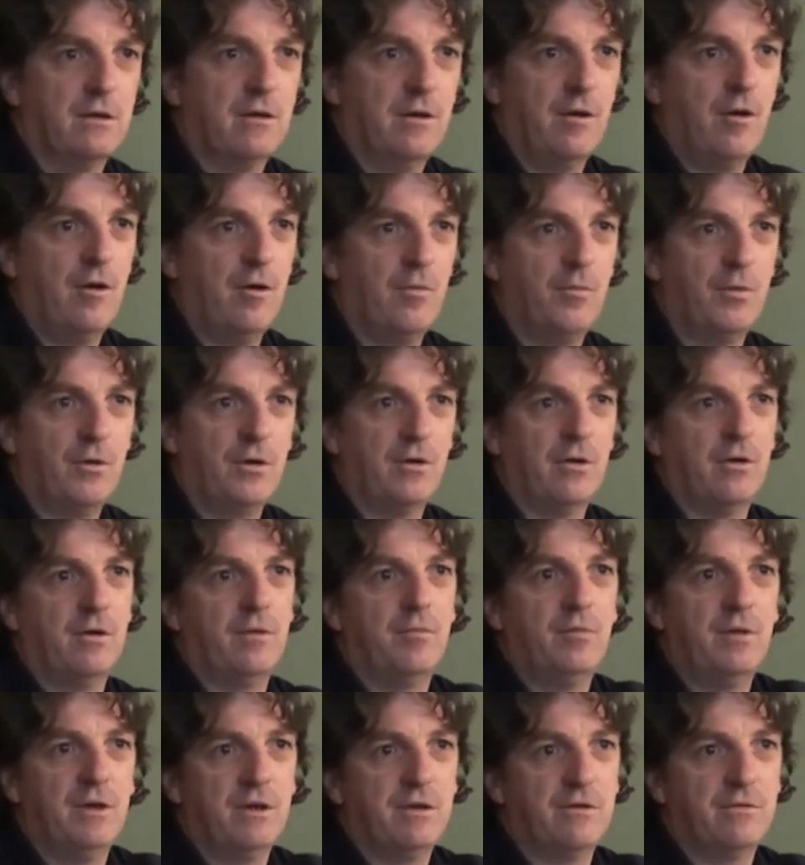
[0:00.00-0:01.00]
hopping on
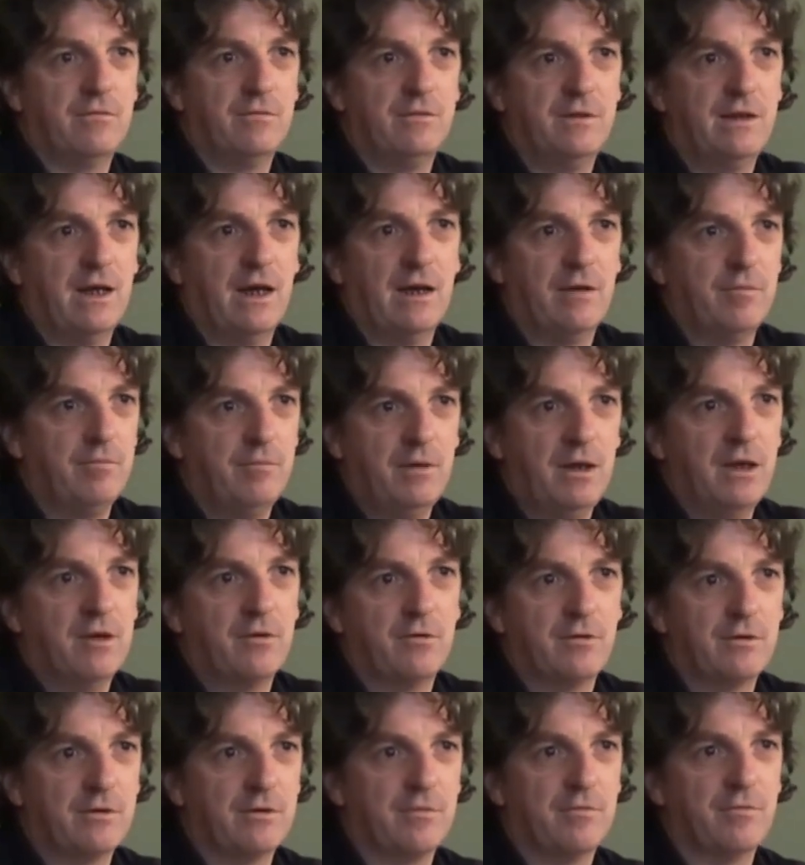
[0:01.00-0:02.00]
a piece of dead meat
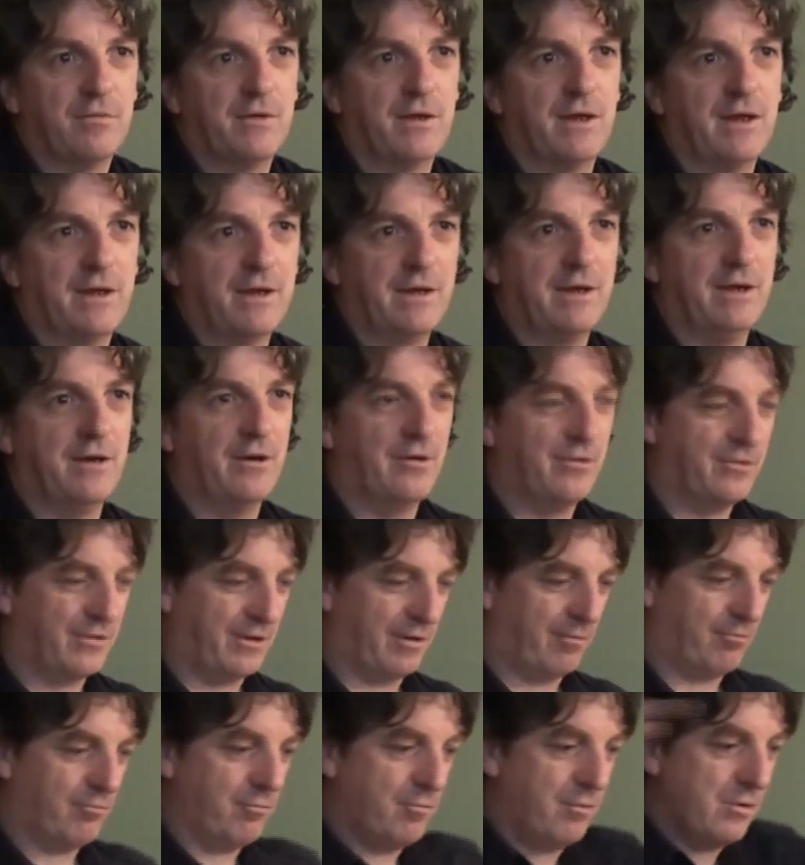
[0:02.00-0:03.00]
or something, you know,
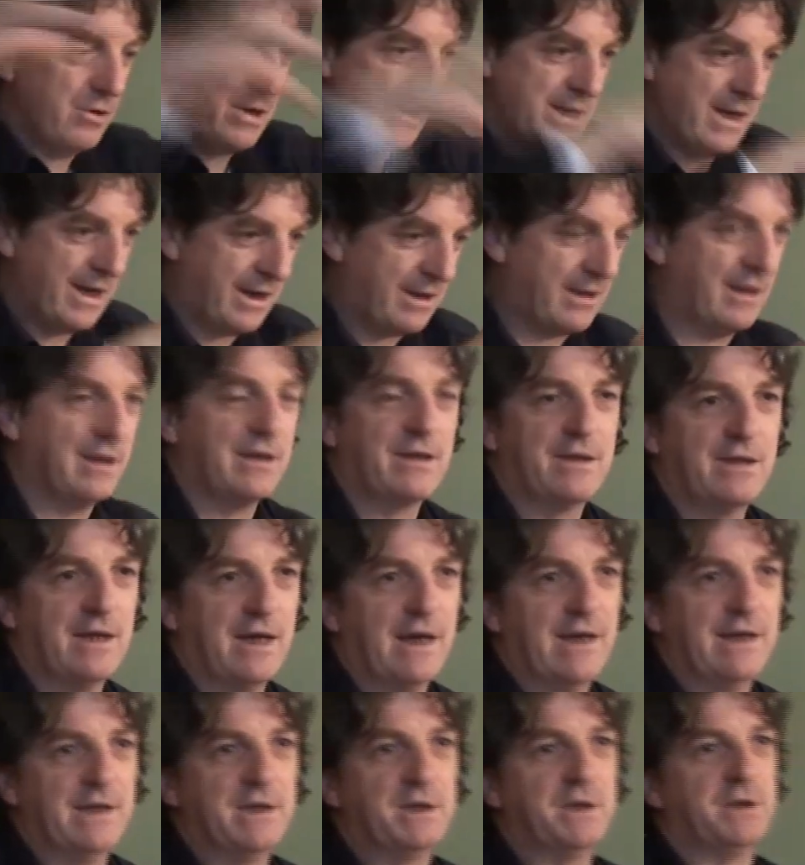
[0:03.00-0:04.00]
like my heck, like
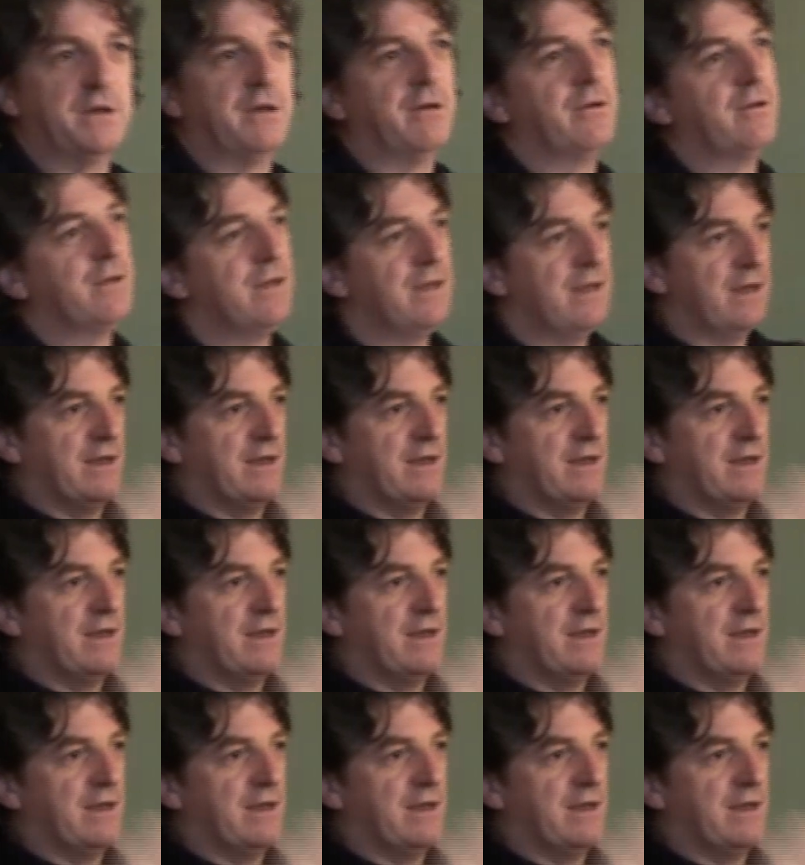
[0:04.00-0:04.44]
that, you know.